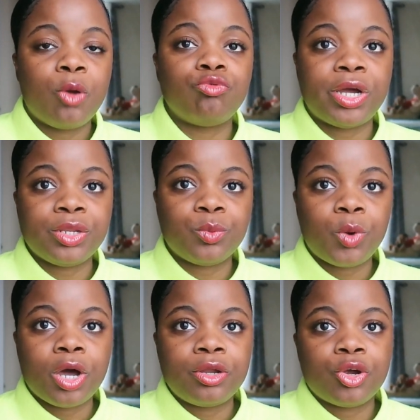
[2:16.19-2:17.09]
running
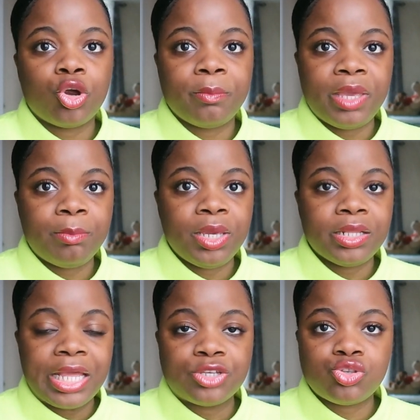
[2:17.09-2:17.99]
water or
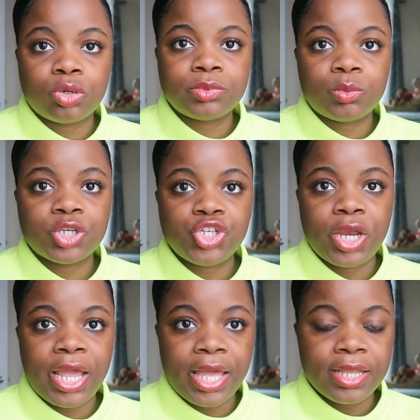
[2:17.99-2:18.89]
maybe like soap to wash
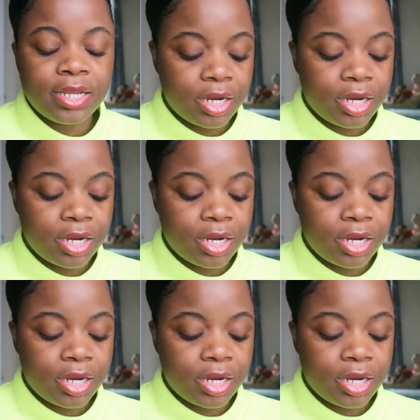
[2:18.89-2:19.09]
your hand.